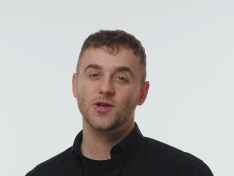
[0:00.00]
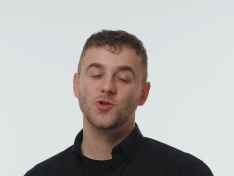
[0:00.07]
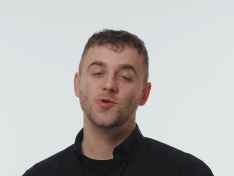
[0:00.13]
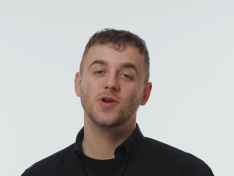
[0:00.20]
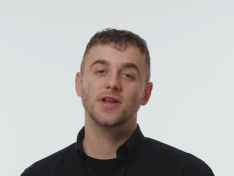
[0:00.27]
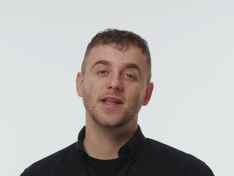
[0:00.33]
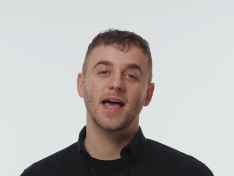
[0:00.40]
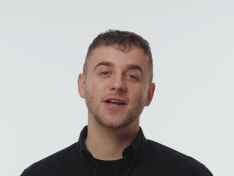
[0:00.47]
you
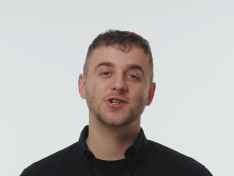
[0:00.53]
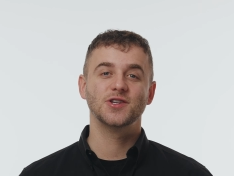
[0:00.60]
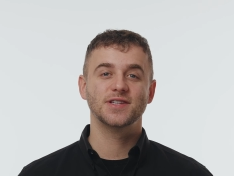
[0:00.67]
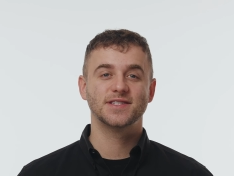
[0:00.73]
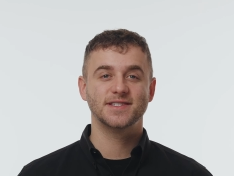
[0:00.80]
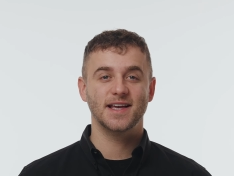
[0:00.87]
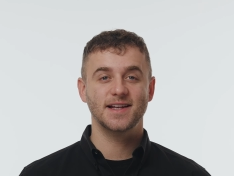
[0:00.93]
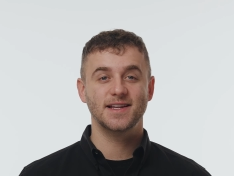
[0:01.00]
can actually
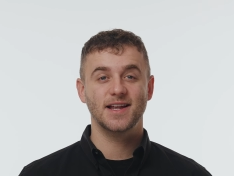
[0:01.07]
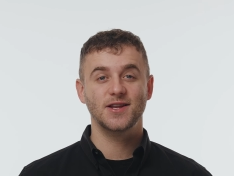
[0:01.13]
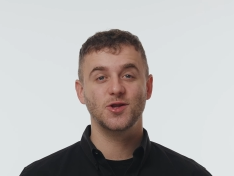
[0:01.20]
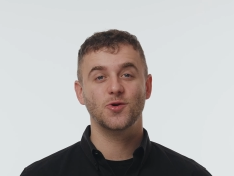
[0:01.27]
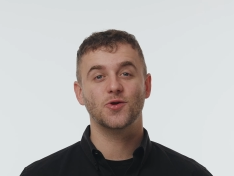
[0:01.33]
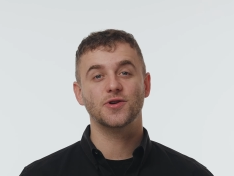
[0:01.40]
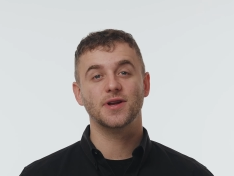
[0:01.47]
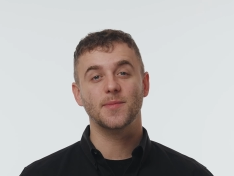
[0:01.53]
send in
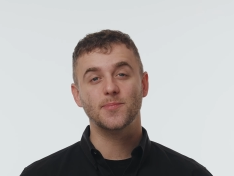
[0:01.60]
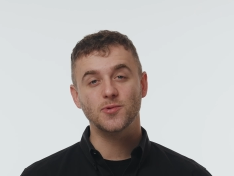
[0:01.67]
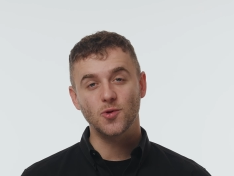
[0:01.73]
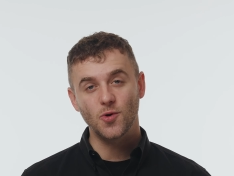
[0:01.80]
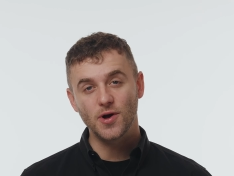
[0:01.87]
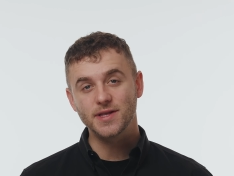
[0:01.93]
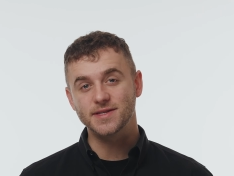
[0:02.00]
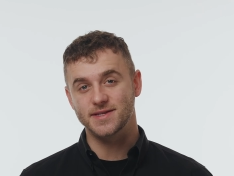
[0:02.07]
your
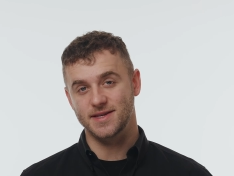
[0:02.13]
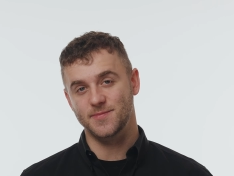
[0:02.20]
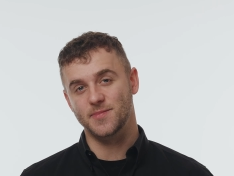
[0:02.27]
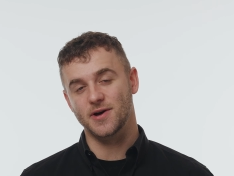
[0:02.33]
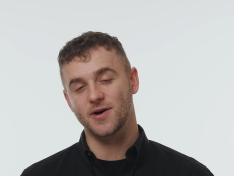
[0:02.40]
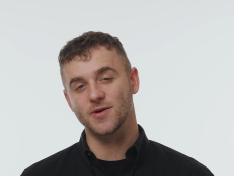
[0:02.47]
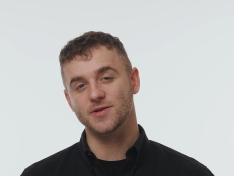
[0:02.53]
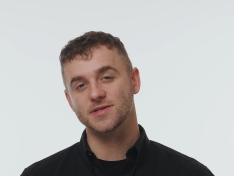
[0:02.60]
deployed
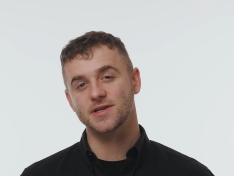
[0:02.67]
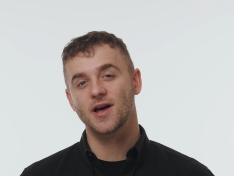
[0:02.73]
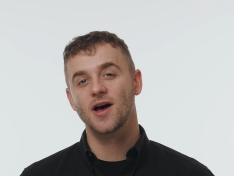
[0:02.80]
seatbelts